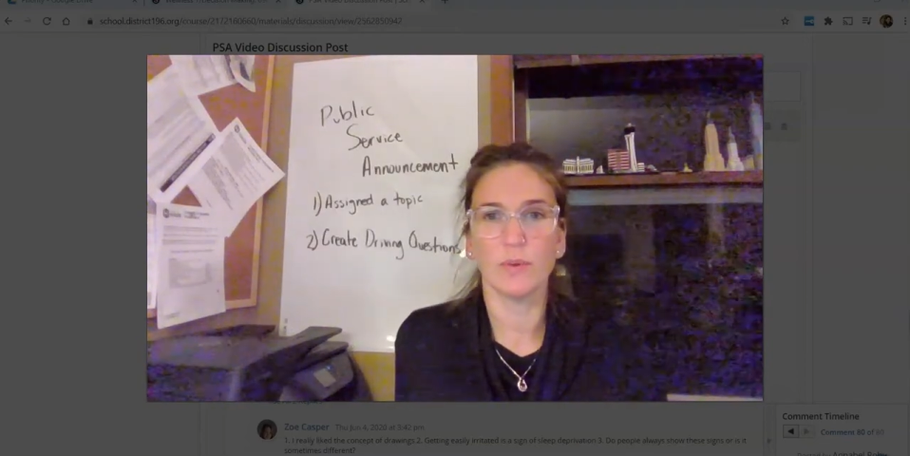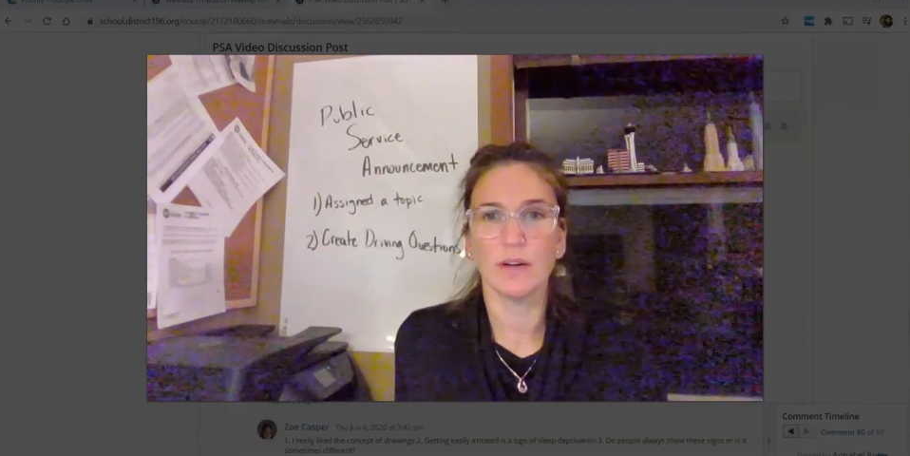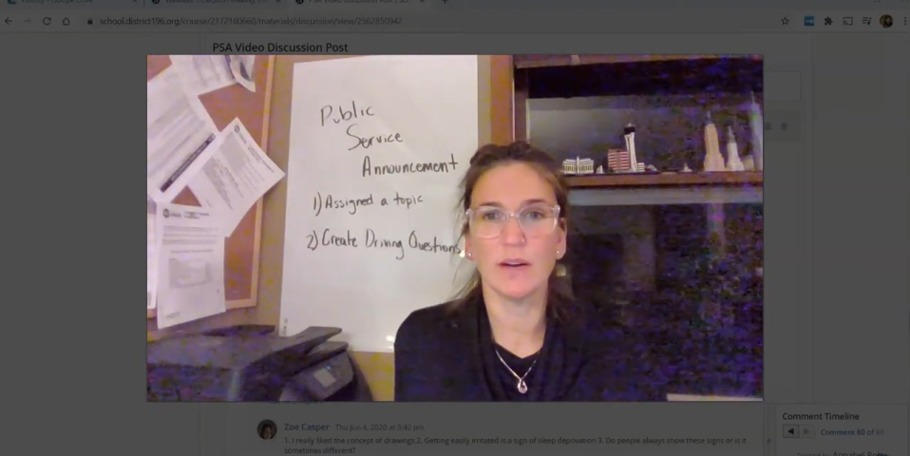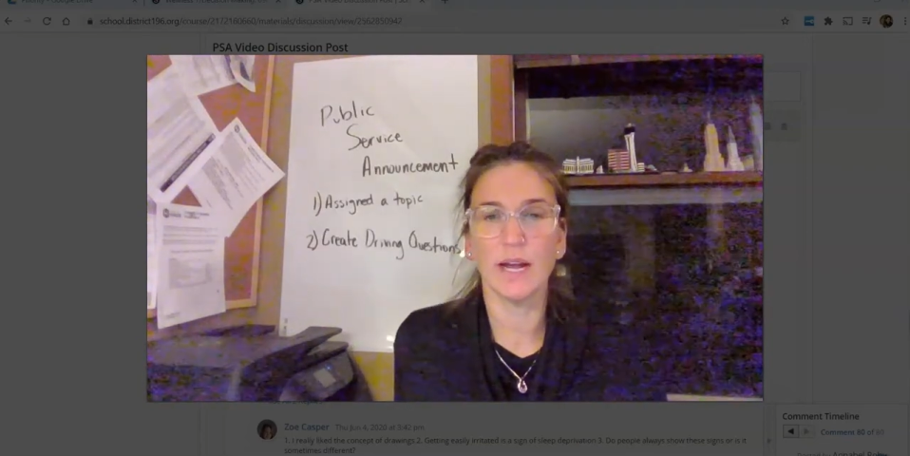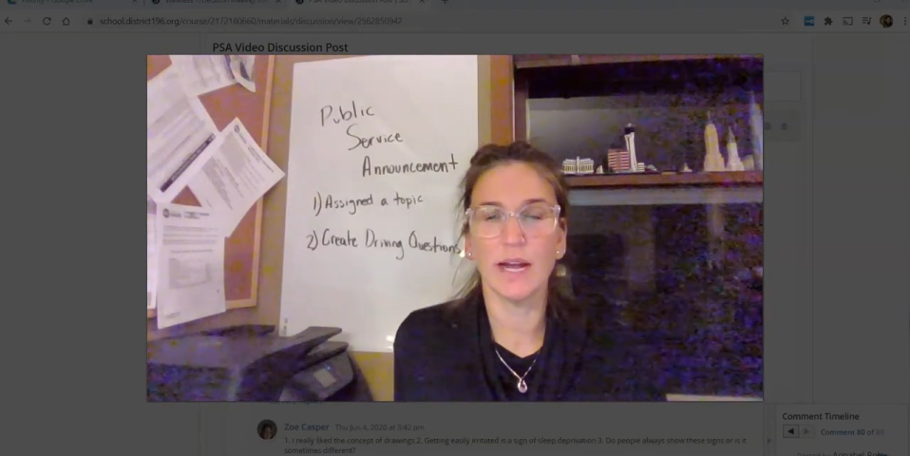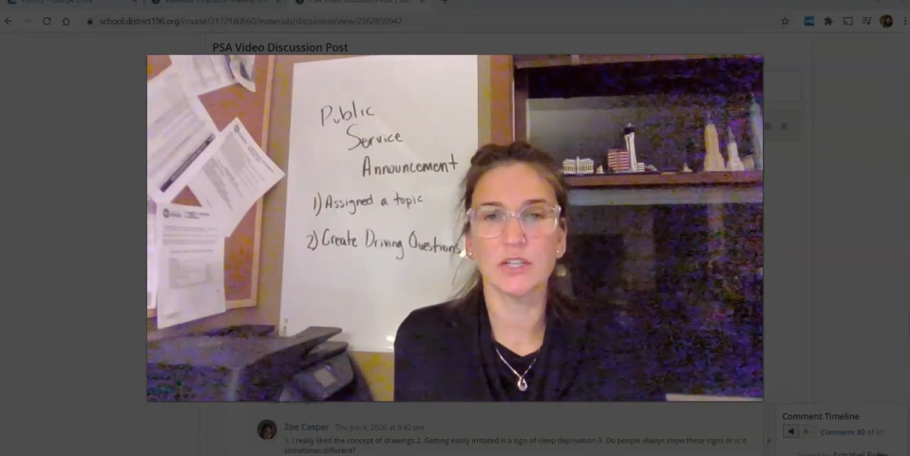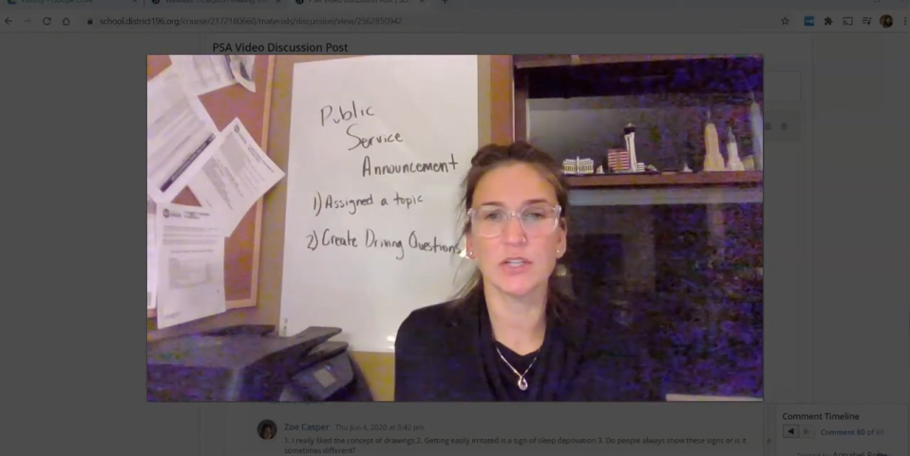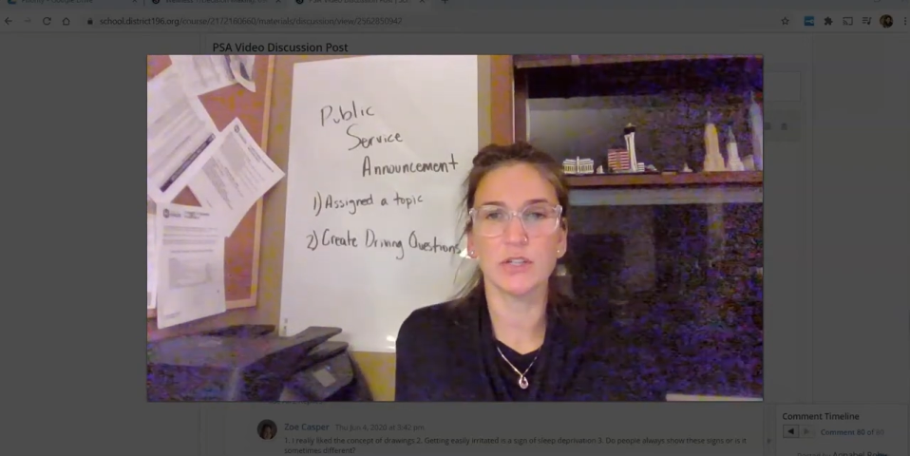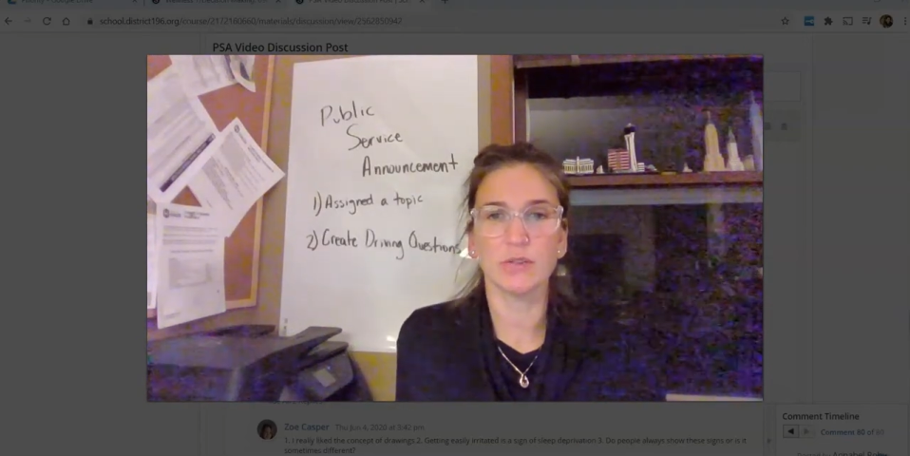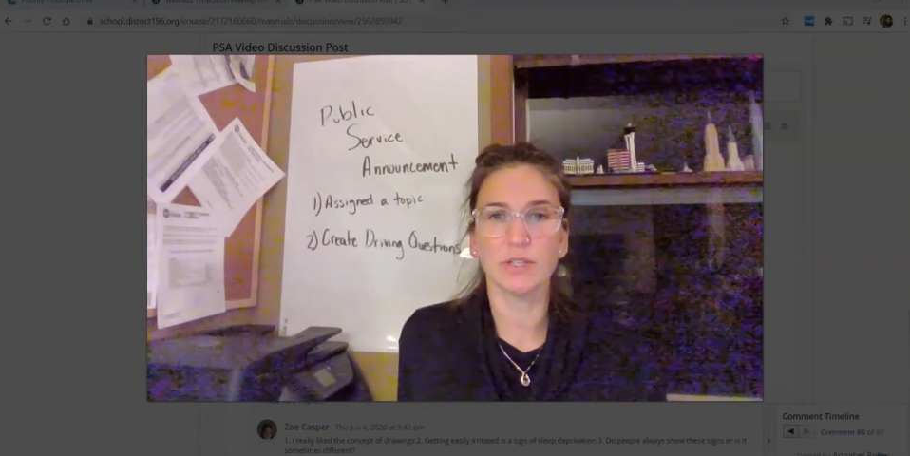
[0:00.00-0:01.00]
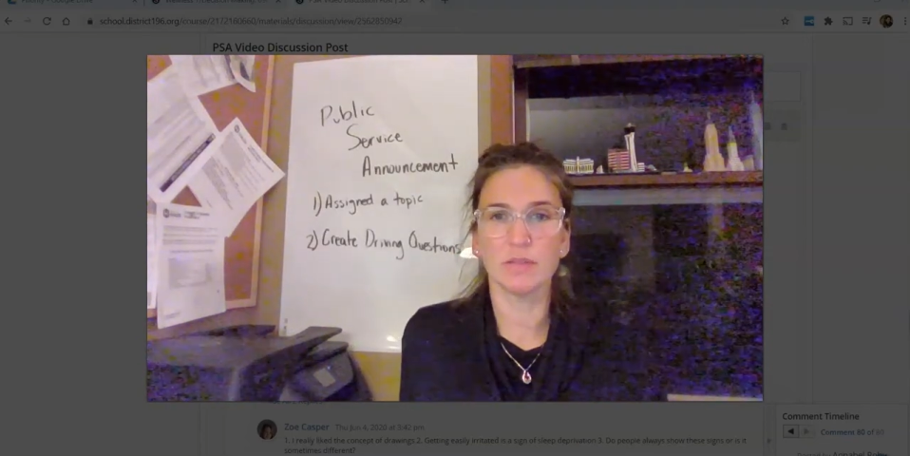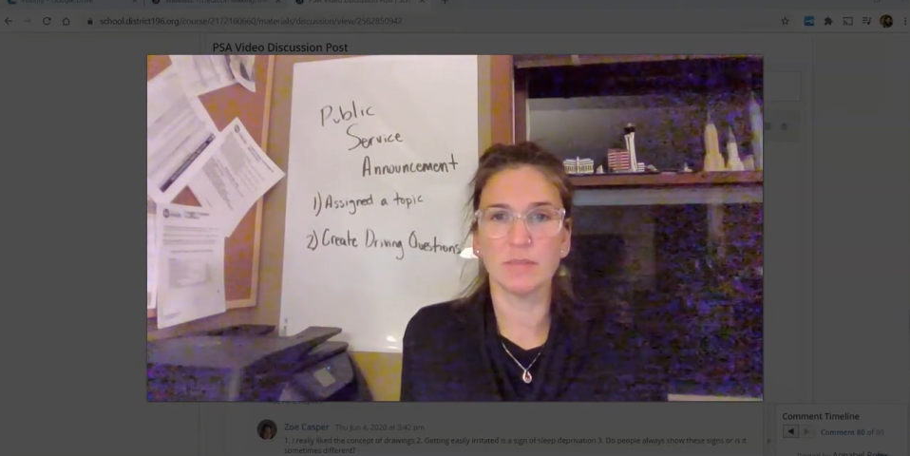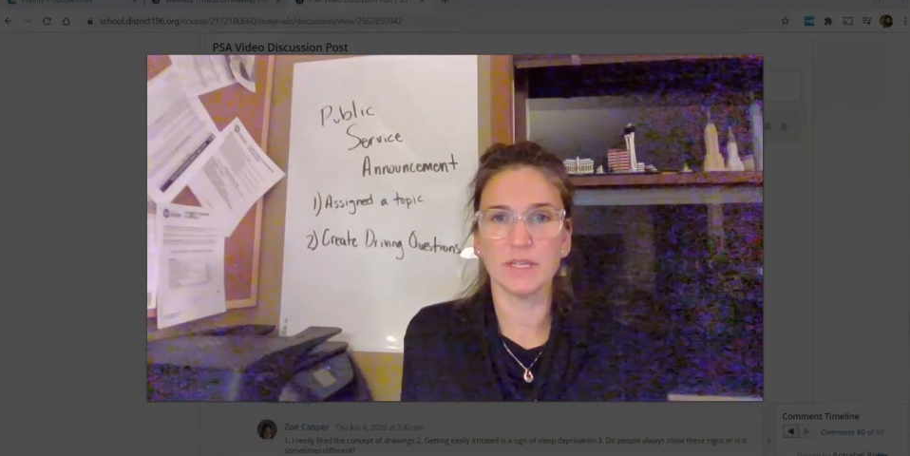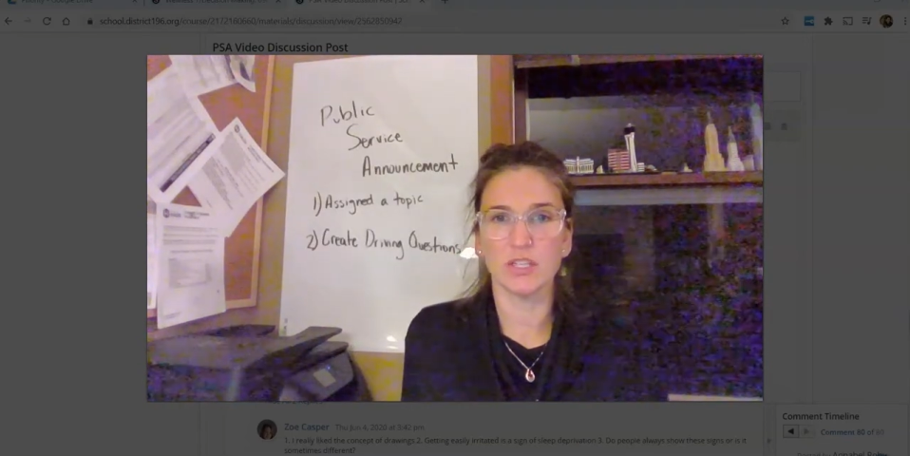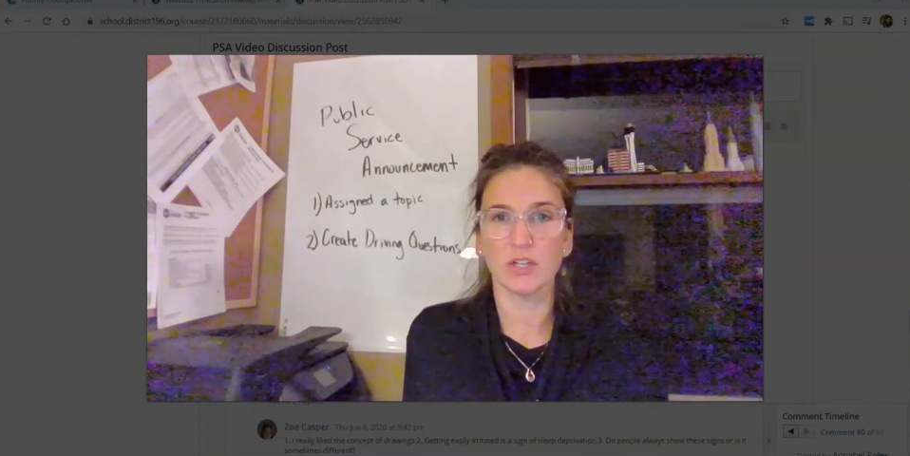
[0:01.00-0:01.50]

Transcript: we are actually going to be